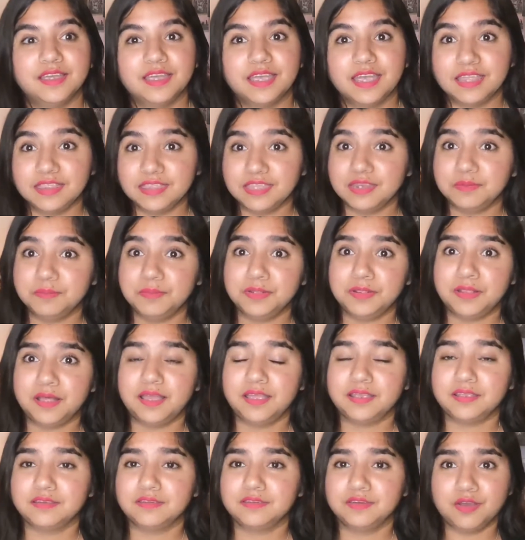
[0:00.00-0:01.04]
And they'd be
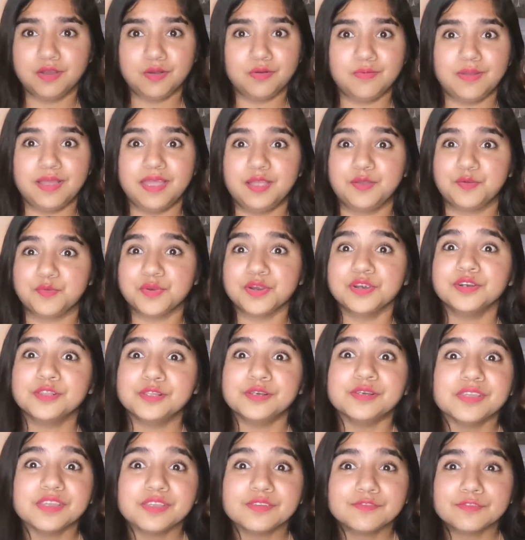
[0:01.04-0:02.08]
like, no way, we're
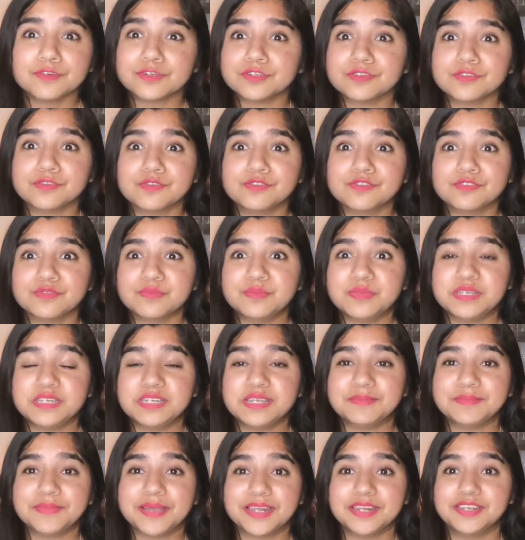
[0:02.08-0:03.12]
looking for a social
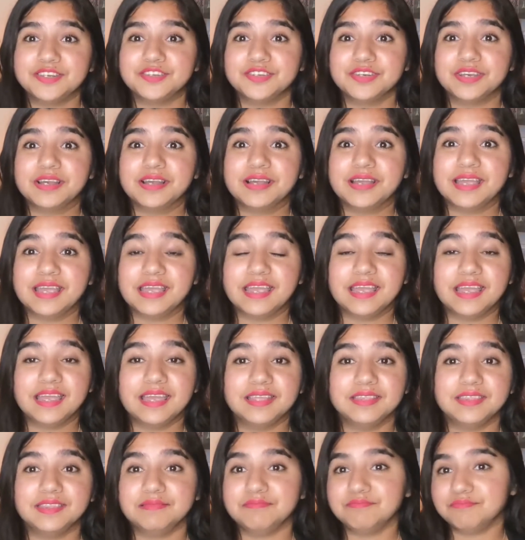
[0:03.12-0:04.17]
media manager.
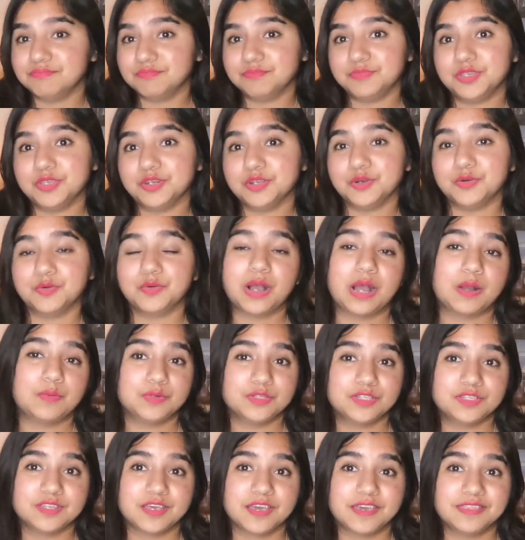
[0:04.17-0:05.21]
And I
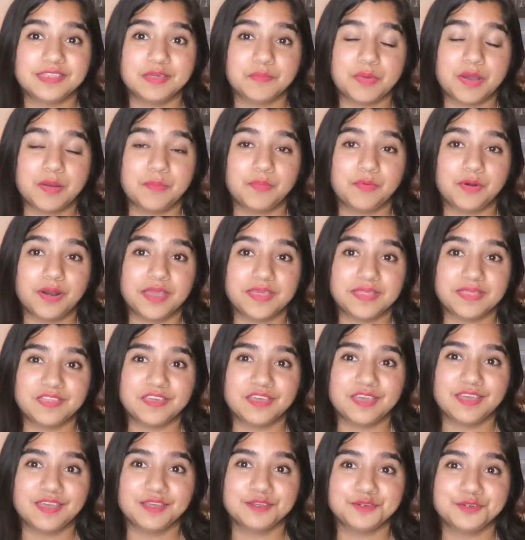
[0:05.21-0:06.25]
would sign them up right
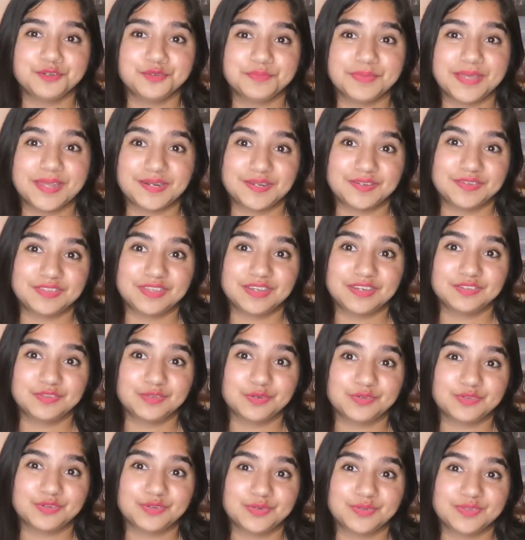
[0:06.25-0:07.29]
there to manage their
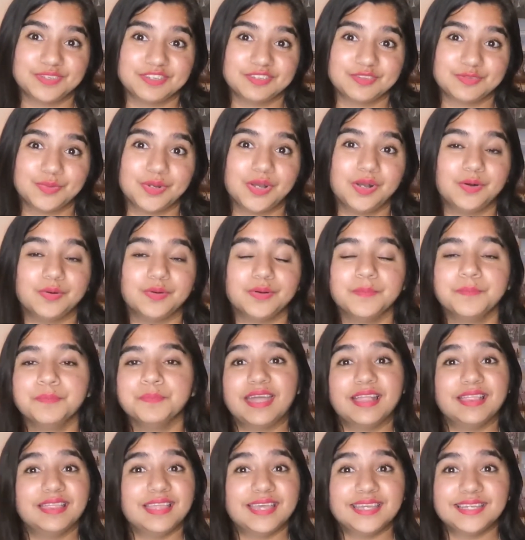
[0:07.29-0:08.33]
socials as well.
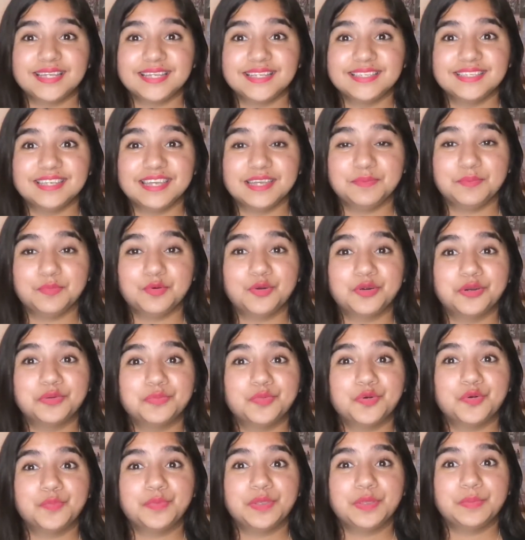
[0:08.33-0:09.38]
And like I said, more and
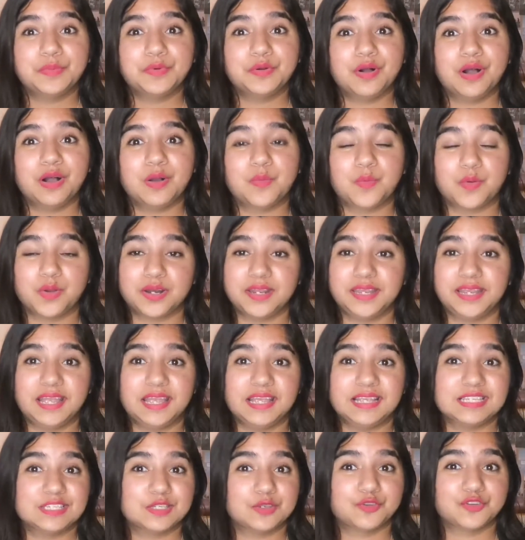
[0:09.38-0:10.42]
more people are wanting
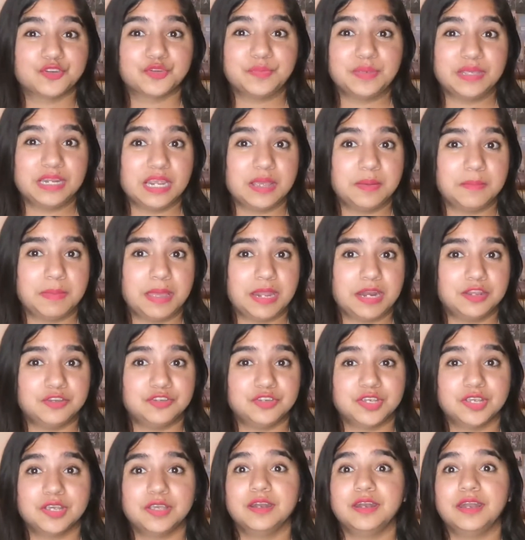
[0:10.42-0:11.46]
a social media
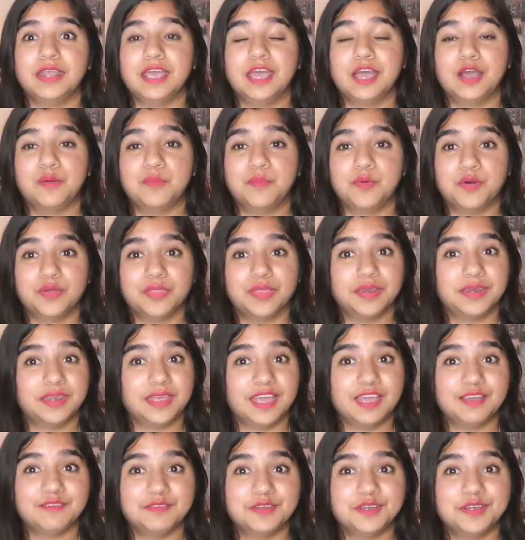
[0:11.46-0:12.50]
manager now more than
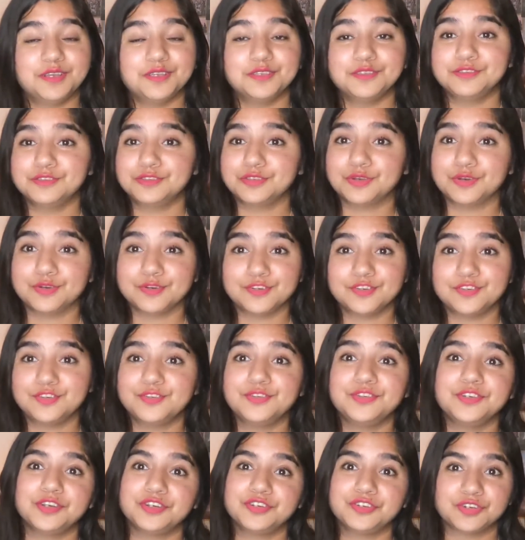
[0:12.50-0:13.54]
ever. So shoot
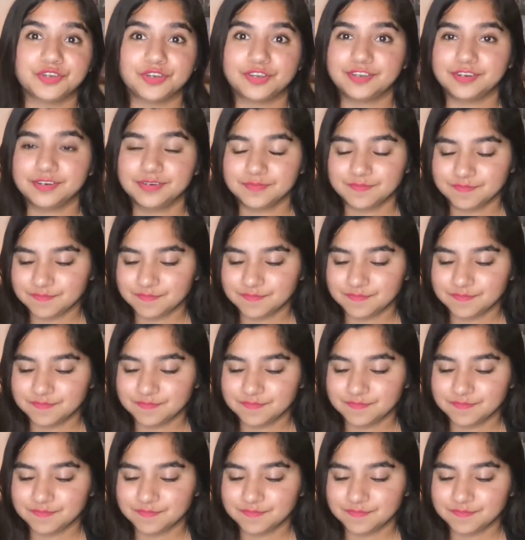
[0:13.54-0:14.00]
your shot.